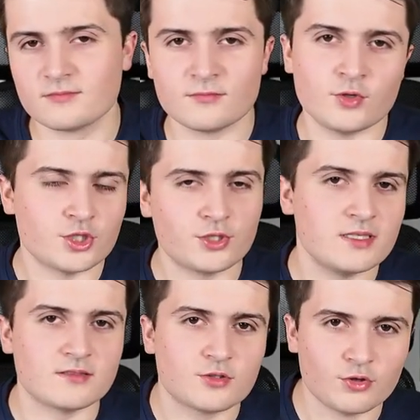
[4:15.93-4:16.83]
which
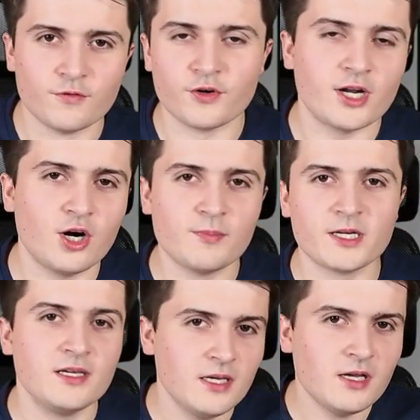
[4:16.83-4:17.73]
isn't true for now,
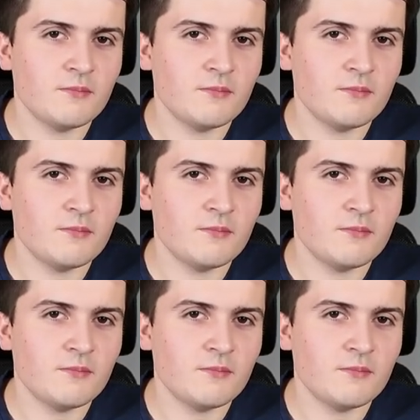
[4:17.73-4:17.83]
but